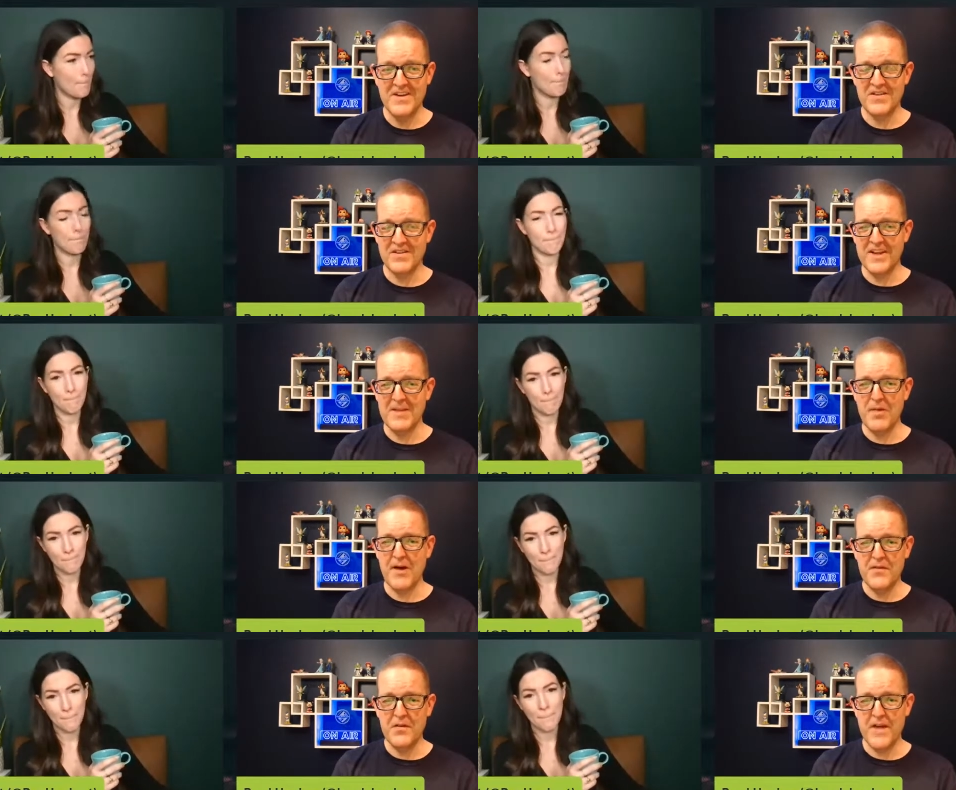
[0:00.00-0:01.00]
Speaker 1: just like
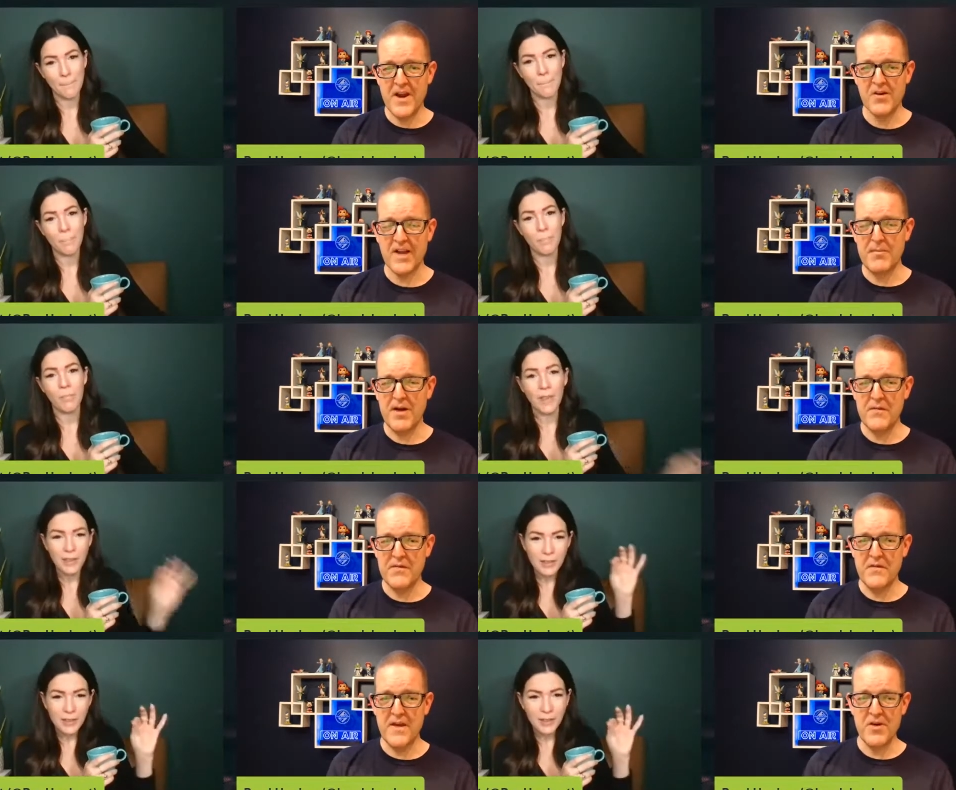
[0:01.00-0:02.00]
puffs of air, like puffs
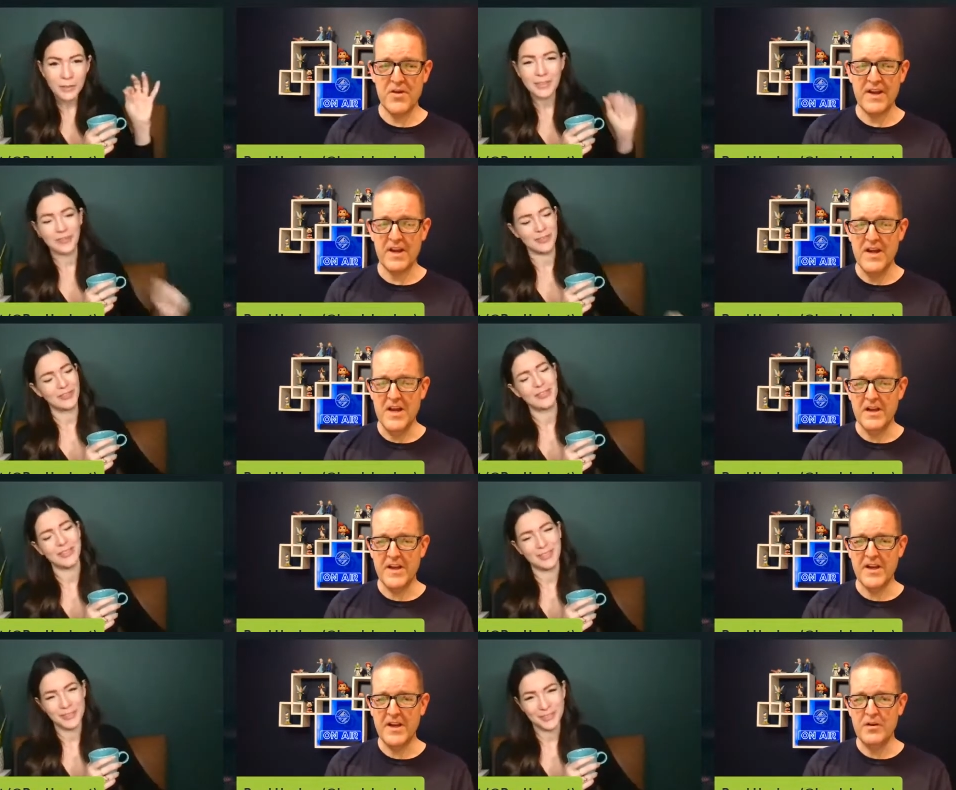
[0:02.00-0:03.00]
of air, like a
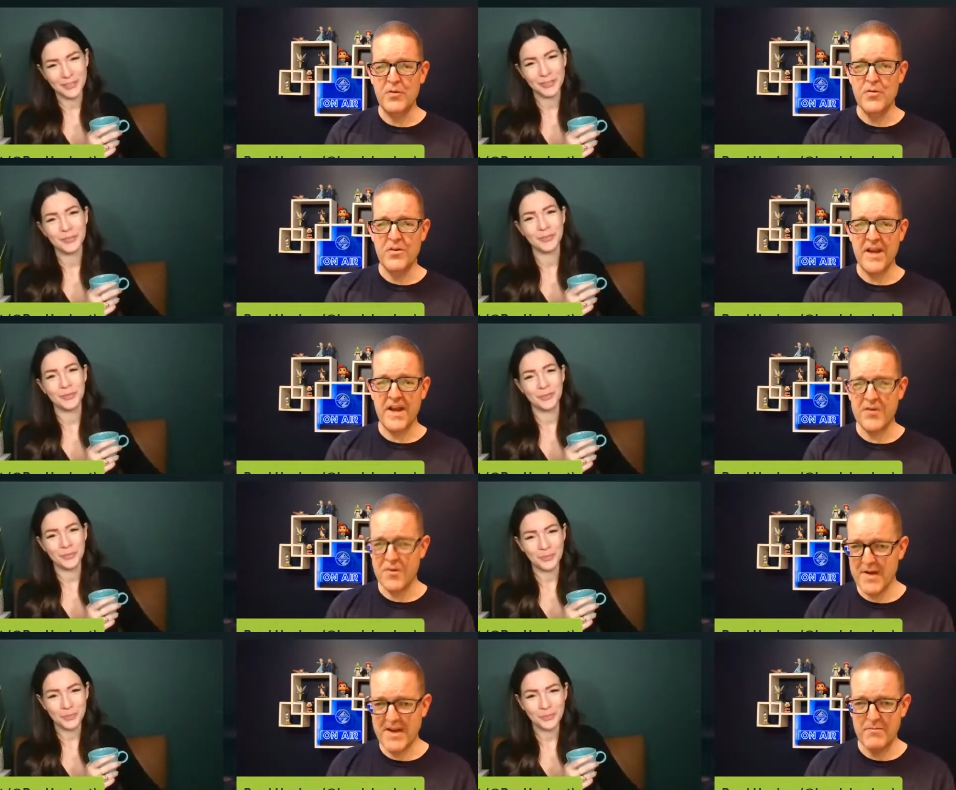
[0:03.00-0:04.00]
like a lunar lander
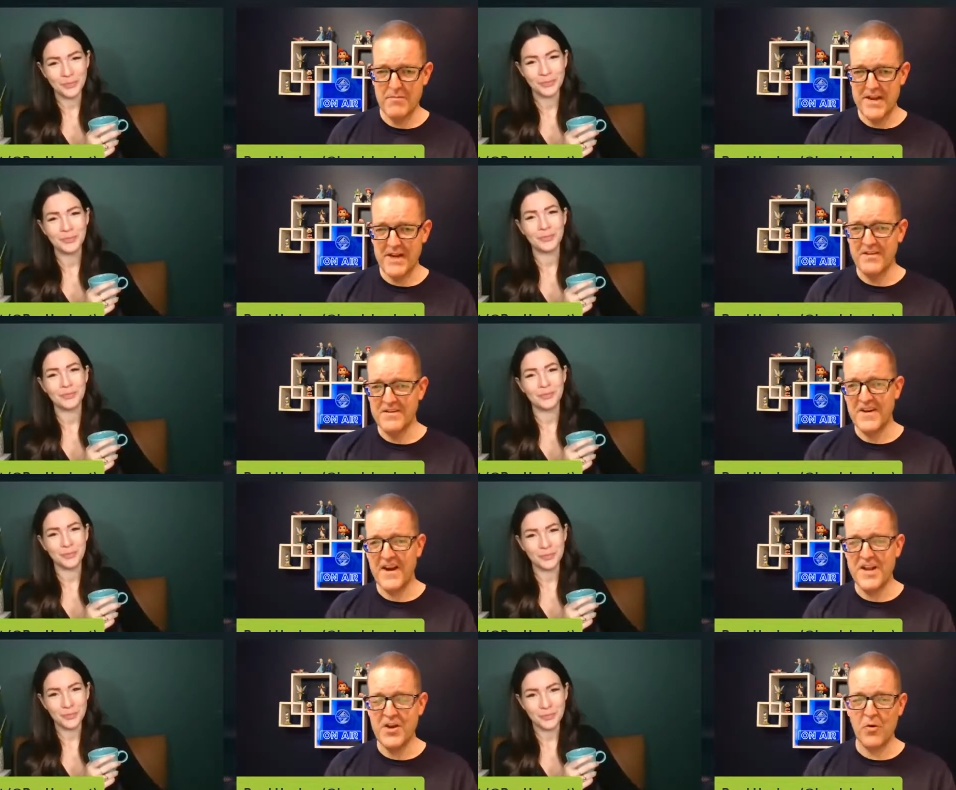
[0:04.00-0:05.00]
might make
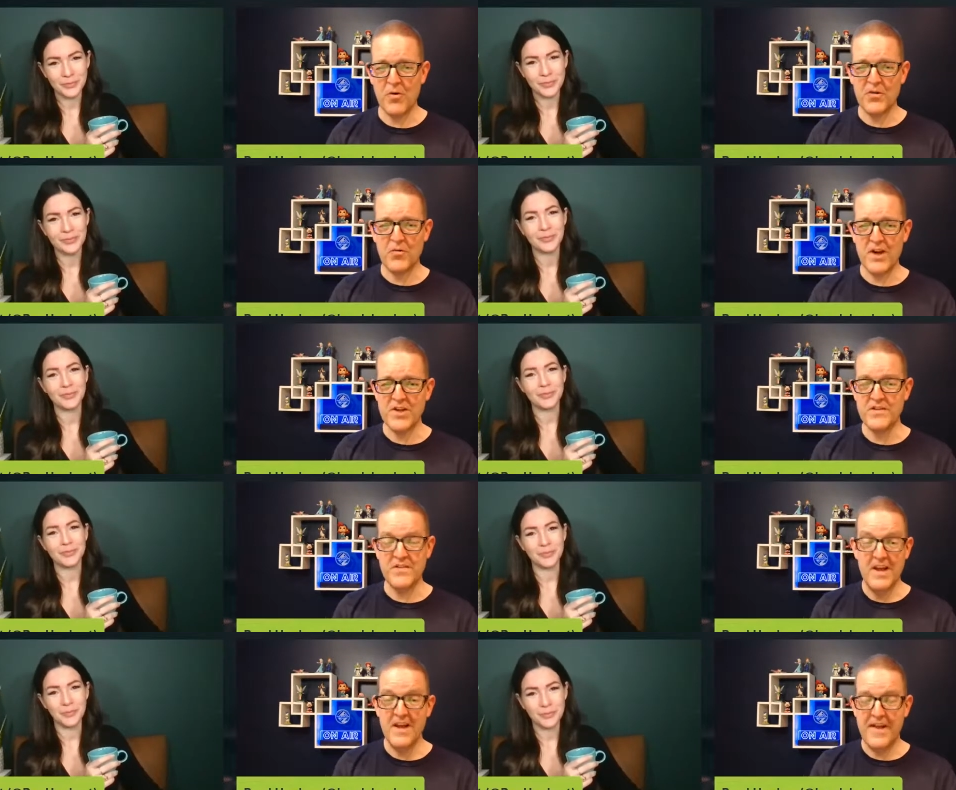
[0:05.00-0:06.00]
tiny course corrections.
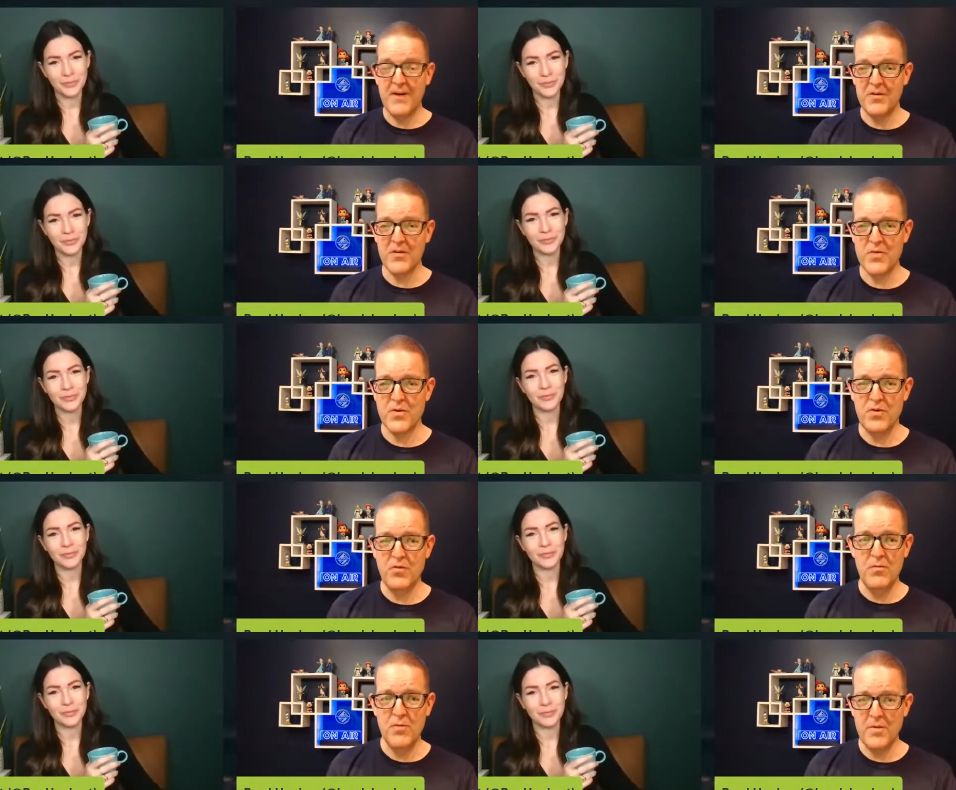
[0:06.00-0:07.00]
That was a real
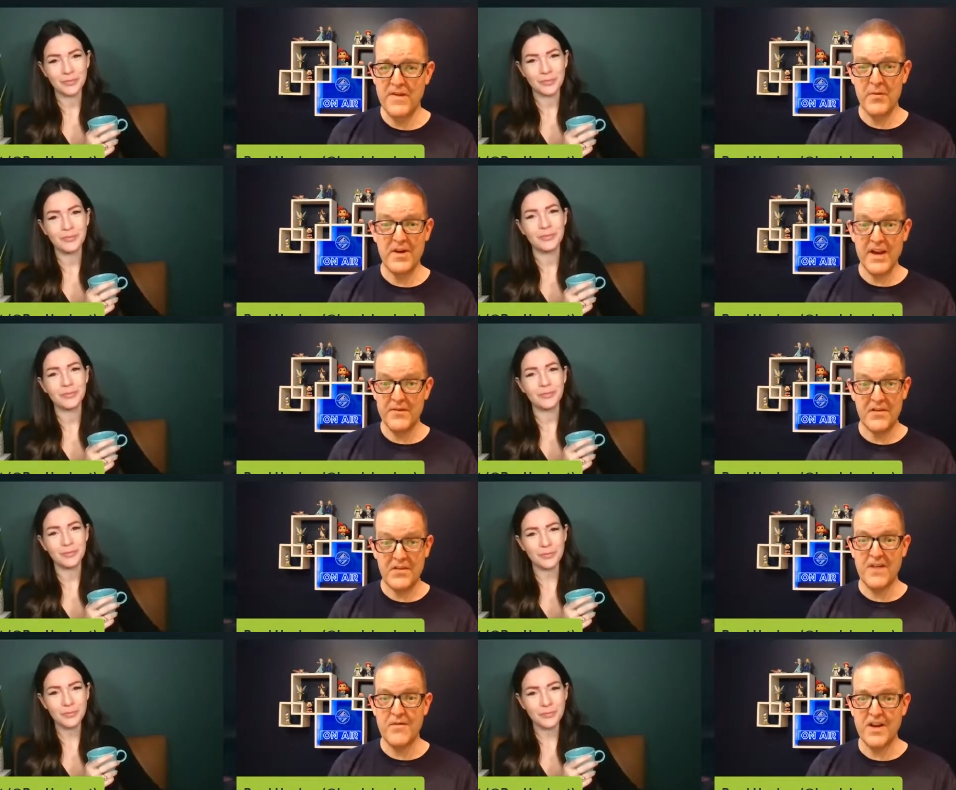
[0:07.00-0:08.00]
cool moment that we kind of
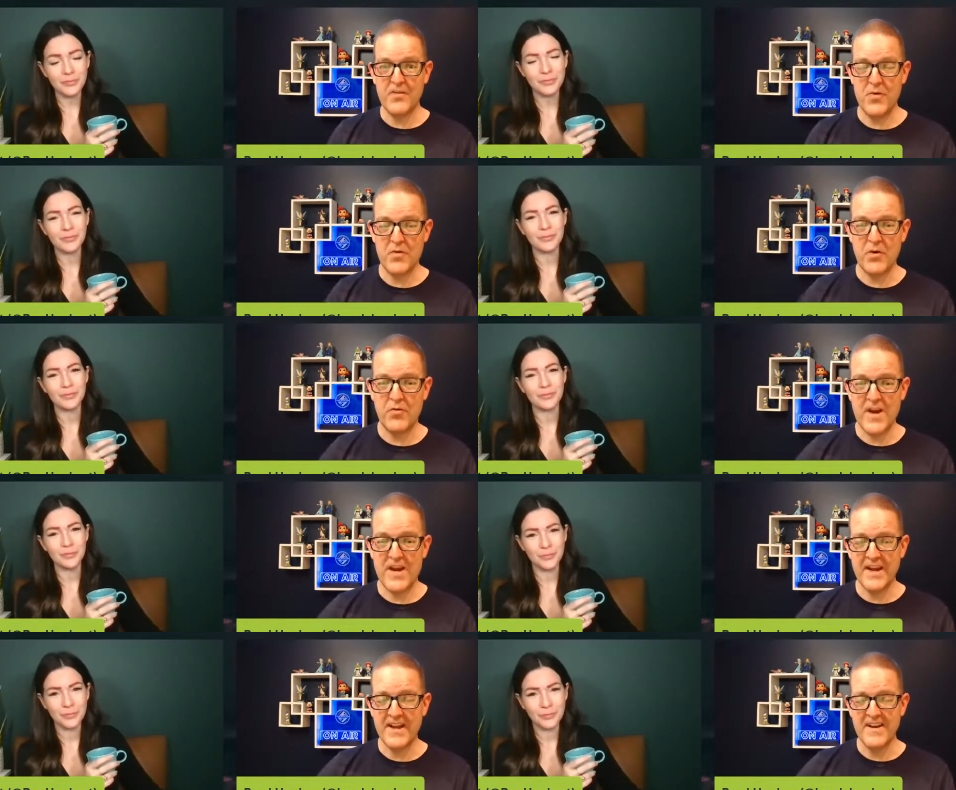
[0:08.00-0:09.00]
discovered as we were
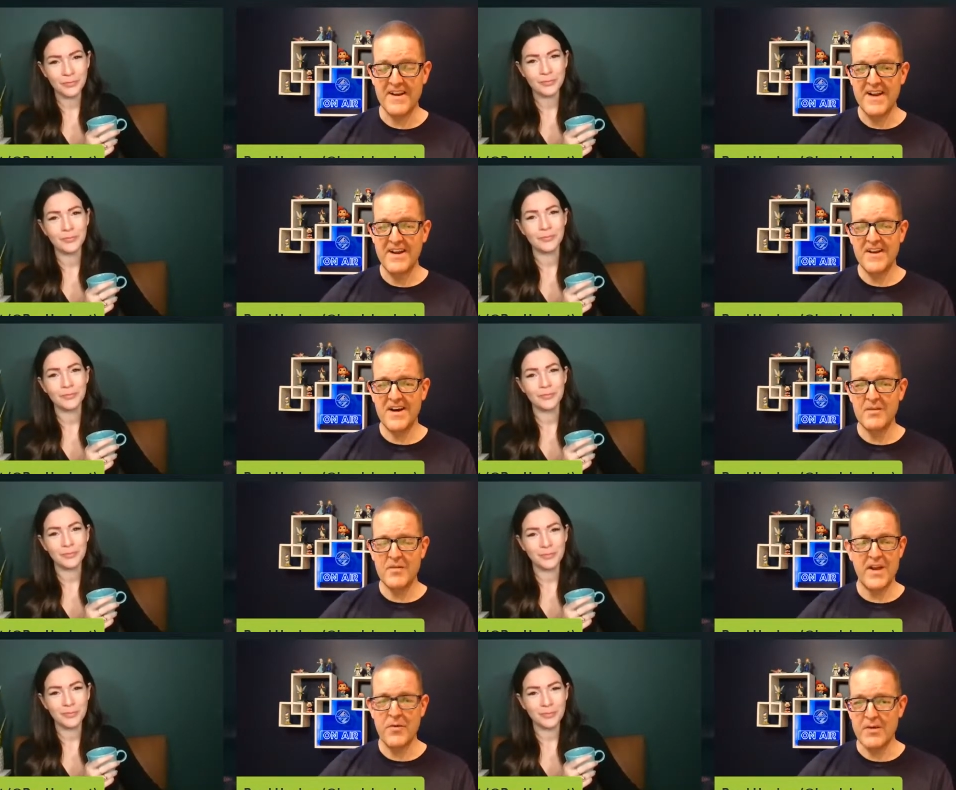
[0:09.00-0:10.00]
creating it. And uh,
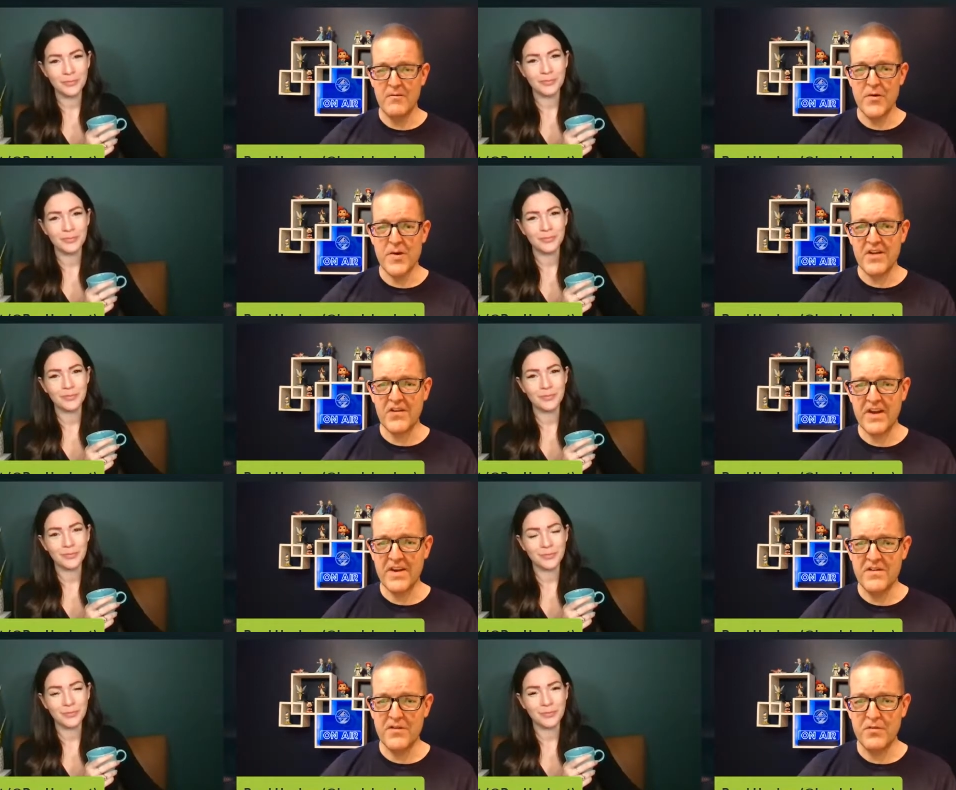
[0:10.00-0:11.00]
anyway, very
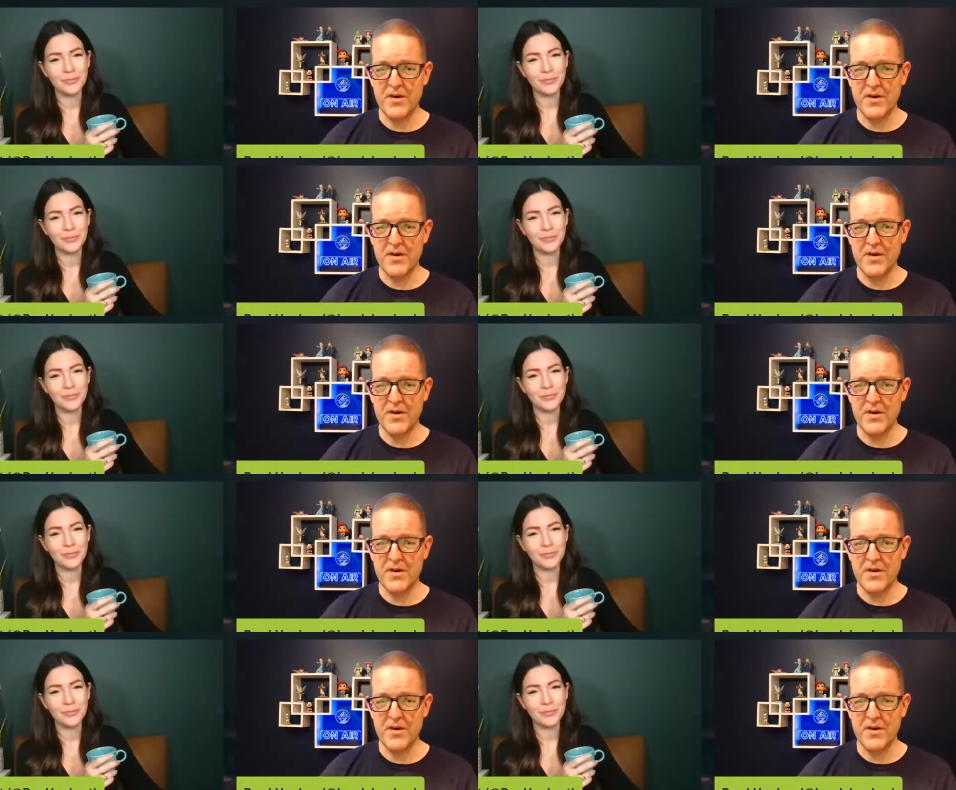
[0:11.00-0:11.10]
excited to